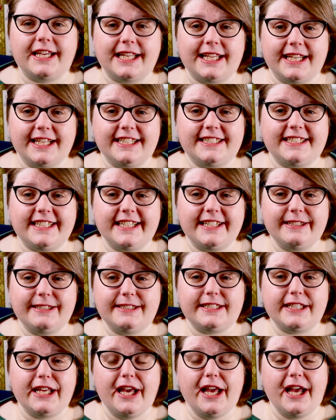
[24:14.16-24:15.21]
killing
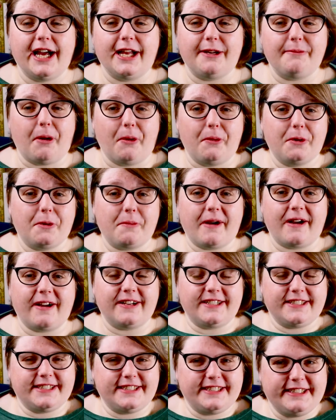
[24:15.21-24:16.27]
seals and polar
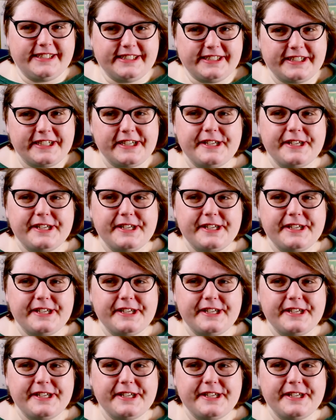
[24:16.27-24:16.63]
bears.